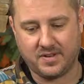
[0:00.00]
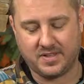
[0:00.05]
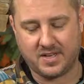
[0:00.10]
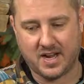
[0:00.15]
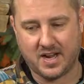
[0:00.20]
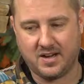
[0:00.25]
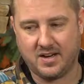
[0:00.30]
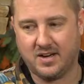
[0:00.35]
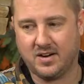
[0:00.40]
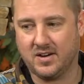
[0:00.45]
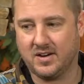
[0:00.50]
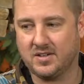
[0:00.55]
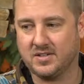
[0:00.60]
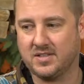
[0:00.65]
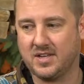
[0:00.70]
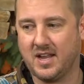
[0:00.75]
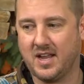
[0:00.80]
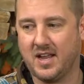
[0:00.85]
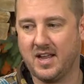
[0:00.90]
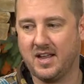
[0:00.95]
10
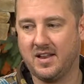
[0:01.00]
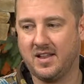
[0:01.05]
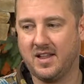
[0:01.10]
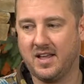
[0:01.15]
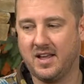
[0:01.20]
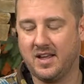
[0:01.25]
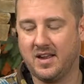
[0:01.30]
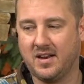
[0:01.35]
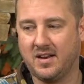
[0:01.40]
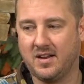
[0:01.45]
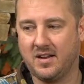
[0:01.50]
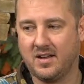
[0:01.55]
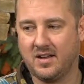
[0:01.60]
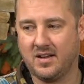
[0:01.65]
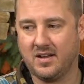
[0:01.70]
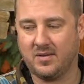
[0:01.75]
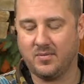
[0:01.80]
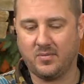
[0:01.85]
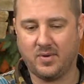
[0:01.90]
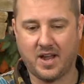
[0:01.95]
years, and then
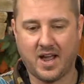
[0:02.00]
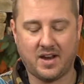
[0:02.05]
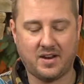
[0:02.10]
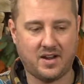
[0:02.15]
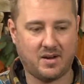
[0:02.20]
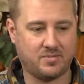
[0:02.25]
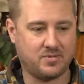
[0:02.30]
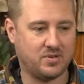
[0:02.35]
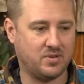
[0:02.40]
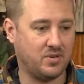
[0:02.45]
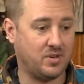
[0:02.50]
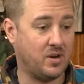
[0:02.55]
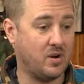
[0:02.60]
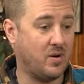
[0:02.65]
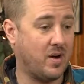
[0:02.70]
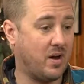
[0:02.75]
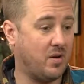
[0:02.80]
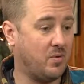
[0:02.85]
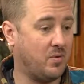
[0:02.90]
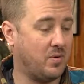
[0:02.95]
we had the opportunity to
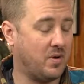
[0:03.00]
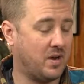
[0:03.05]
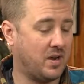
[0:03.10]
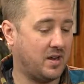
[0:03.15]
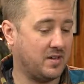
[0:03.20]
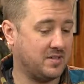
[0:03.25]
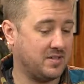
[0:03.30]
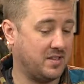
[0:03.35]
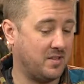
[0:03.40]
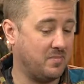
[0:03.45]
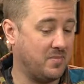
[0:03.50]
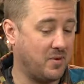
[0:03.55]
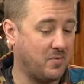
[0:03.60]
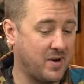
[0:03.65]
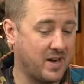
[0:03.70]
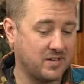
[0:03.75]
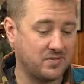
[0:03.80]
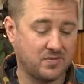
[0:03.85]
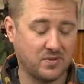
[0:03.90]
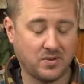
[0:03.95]
go out to the
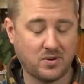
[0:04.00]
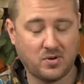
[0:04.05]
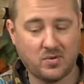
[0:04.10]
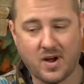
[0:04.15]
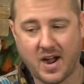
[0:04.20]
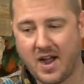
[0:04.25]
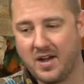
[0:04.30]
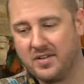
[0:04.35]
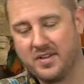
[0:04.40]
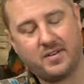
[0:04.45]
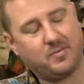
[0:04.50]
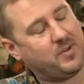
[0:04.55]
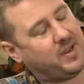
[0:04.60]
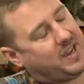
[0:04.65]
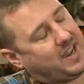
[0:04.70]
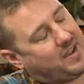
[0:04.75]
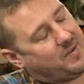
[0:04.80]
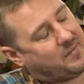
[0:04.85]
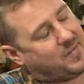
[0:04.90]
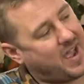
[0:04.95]
Midwest for a little while, and then we
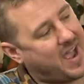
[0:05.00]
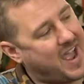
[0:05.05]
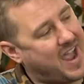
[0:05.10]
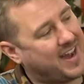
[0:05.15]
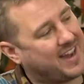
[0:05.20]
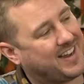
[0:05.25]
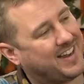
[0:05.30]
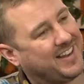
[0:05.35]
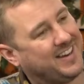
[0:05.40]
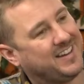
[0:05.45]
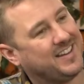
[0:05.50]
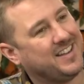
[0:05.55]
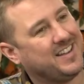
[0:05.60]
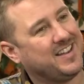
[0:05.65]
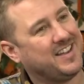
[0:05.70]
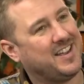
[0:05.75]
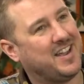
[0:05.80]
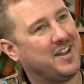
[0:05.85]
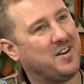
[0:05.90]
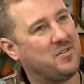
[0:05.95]
came back. And
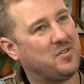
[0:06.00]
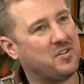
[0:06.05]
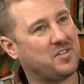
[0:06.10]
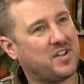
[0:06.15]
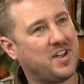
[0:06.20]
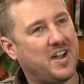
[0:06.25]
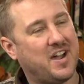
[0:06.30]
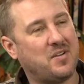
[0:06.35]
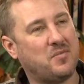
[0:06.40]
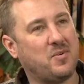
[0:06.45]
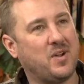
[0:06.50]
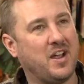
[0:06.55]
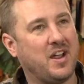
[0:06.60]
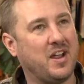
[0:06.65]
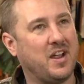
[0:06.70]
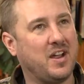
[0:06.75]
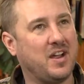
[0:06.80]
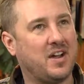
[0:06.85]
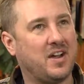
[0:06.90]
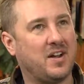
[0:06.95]
North
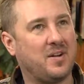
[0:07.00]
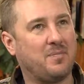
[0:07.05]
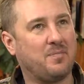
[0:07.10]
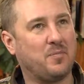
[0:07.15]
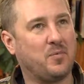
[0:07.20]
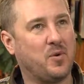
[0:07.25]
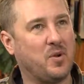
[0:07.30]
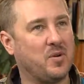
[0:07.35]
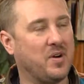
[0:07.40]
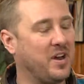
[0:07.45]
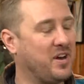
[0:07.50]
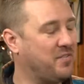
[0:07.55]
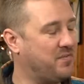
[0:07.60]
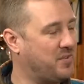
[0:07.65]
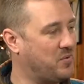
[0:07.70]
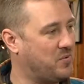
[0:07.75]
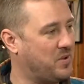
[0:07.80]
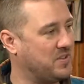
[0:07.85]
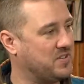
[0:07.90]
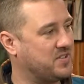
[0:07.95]
Conway, we were here
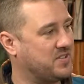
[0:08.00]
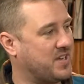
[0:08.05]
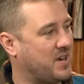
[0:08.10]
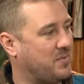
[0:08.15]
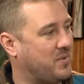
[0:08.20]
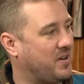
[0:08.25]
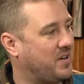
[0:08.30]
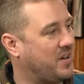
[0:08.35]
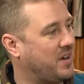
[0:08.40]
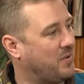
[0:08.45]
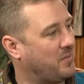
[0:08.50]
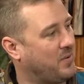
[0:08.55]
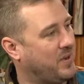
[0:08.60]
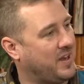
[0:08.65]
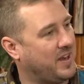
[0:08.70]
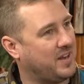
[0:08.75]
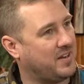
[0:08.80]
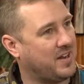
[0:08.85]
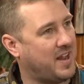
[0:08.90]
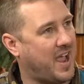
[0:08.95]
for one summer, and
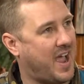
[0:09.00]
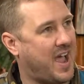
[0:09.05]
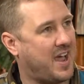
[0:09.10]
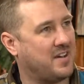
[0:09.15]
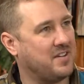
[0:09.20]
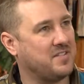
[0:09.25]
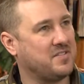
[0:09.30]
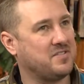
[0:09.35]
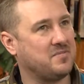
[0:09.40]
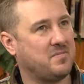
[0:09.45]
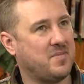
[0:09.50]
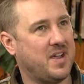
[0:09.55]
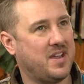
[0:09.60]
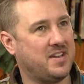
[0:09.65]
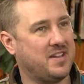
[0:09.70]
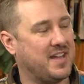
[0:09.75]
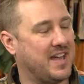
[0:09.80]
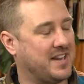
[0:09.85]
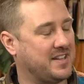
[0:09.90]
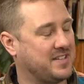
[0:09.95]
we hadn't
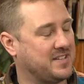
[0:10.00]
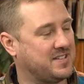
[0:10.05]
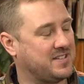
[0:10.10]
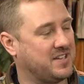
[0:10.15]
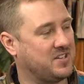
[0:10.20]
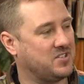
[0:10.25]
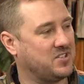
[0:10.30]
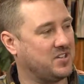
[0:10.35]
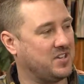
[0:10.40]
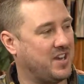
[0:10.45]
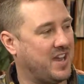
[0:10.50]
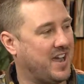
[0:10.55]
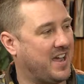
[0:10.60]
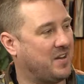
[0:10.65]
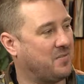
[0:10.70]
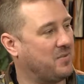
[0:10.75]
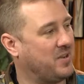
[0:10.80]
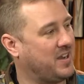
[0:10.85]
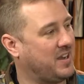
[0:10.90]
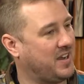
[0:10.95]
made that decision yet.
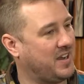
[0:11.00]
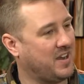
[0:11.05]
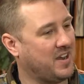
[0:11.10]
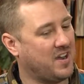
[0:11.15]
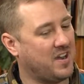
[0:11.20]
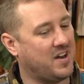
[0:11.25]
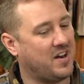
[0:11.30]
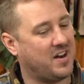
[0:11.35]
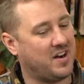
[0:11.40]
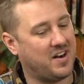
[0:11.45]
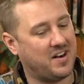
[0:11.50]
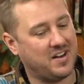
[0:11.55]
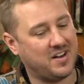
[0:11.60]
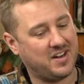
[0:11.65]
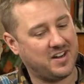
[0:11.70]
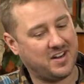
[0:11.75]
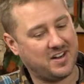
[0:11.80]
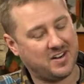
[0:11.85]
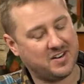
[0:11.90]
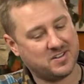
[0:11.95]
And our
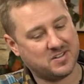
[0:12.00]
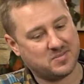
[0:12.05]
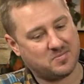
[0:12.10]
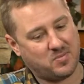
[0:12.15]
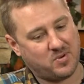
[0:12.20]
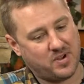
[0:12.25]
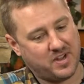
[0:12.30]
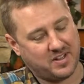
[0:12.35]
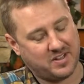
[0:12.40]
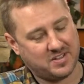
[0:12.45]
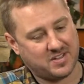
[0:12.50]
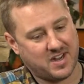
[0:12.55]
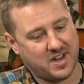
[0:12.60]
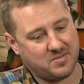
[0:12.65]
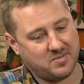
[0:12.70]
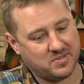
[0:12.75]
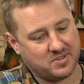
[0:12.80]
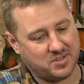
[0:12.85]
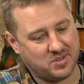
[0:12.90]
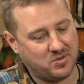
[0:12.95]
youngest boy at the
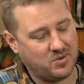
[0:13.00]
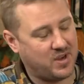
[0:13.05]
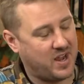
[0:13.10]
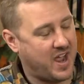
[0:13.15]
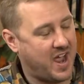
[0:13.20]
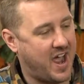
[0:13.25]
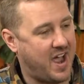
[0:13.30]
time was 2.5,